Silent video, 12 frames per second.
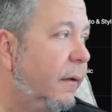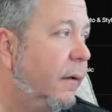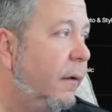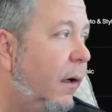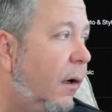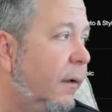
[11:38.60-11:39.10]

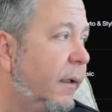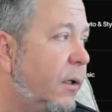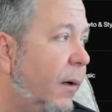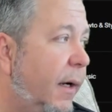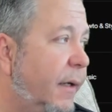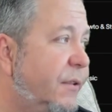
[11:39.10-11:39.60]
all
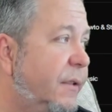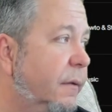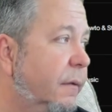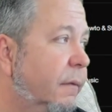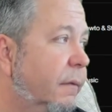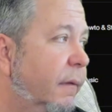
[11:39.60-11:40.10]
across
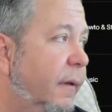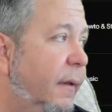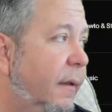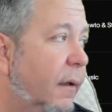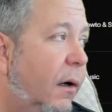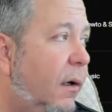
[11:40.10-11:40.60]

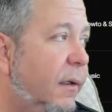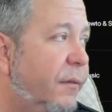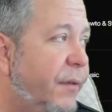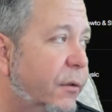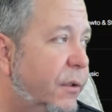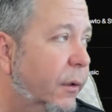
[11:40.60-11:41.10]
all
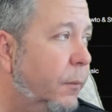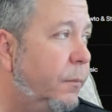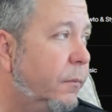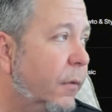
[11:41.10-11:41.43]
of YouTube,